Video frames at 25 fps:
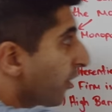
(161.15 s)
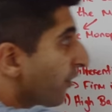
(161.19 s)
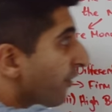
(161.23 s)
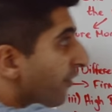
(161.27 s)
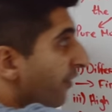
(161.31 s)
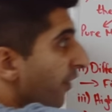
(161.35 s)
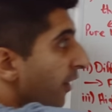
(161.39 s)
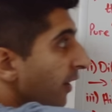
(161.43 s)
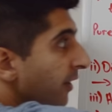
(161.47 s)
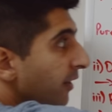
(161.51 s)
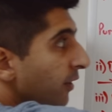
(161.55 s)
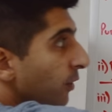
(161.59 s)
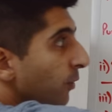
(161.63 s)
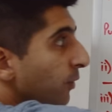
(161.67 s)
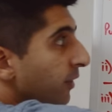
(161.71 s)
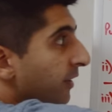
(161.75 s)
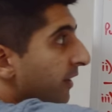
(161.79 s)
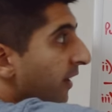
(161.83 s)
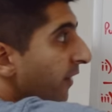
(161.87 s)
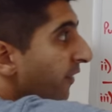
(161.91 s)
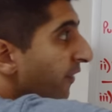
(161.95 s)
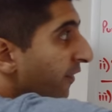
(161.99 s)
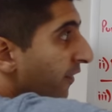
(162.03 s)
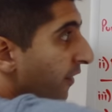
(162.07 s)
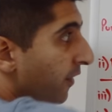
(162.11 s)
The vertical
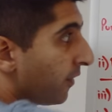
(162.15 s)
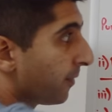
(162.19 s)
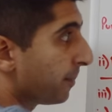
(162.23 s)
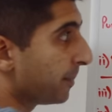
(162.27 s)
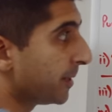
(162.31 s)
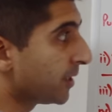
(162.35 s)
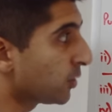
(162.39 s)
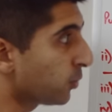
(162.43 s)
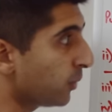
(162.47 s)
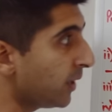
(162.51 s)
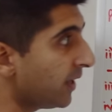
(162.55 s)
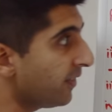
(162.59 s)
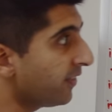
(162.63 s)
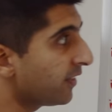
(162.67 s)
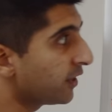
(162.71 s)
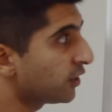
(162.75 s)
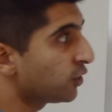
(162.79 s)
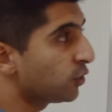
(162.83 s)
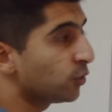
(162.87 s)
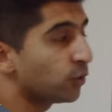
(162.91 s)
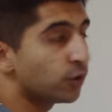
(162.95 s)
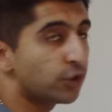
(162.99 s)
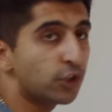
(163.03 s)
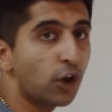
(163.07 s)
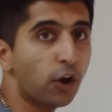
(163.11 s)
difference between
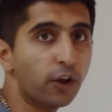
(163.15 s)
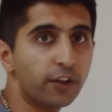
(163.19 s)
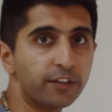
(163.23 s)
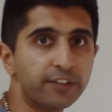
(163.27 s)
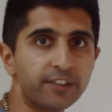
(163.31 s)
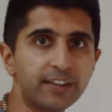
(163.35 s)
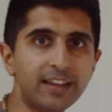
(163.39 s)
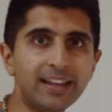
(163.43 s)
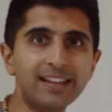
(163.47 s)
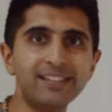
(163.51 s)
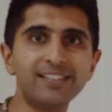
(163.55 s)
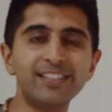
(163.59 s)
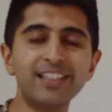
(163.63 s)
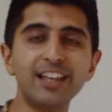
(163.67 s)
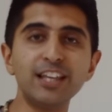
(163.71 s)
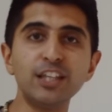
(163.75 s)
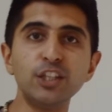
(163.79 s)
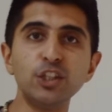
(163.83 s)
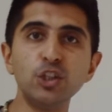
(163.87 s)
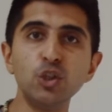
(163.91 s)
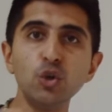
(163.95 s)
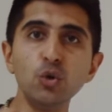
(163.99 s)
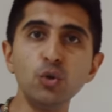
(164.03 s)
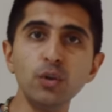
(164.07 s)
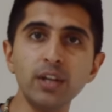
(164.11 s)
the two dots is
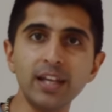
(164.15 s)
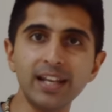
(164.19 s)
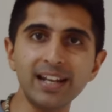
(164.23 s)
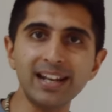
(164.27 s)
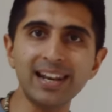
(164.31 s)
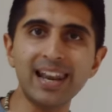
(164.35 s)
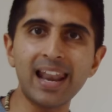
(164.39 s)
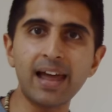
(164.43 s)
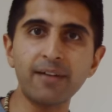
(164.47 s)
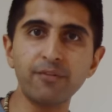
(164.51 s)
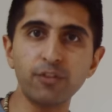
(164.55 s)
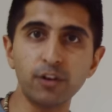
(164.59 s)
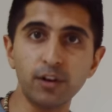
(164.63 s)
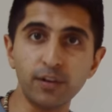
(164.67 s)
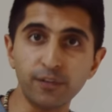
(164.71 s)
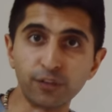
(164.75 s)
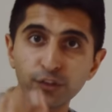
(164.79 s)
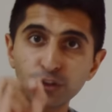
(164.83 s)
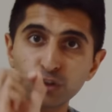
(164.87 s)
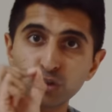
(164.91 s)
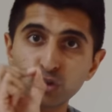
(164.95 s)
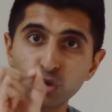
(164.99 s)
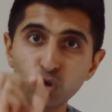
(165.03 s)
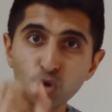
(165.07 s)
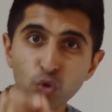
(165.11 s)
the unit level
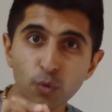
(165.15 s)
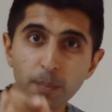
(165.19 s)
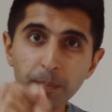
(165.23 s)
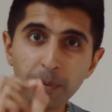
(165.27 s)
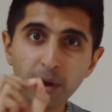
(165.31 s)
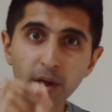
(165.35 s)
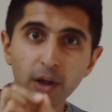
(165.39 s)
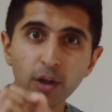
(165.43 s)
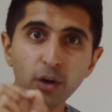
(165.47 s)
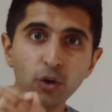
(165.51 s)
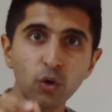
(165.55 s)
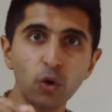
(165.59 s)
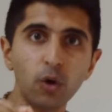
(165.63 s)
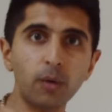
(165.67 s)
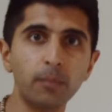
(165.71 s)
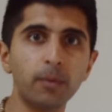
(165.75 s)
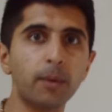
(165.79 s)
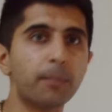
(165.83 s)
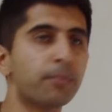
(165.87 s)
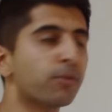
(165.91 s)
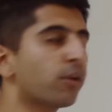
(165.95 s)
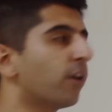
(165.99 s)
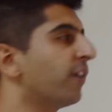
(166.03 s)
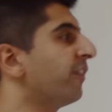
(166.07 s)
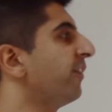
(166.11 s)
of
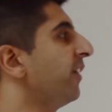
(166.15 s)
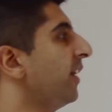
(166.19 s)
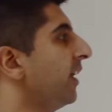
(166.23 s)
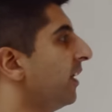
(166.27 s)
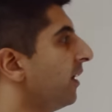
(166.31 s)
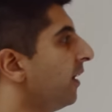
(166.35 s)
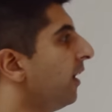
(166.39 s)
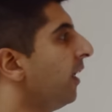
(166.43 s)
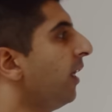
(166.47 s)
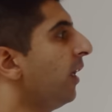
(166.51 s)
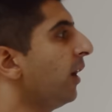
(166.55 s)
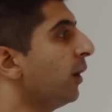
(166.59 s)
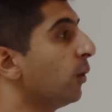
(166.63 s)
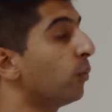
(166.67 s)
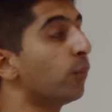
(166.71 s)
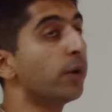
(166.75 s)
supernormal profit.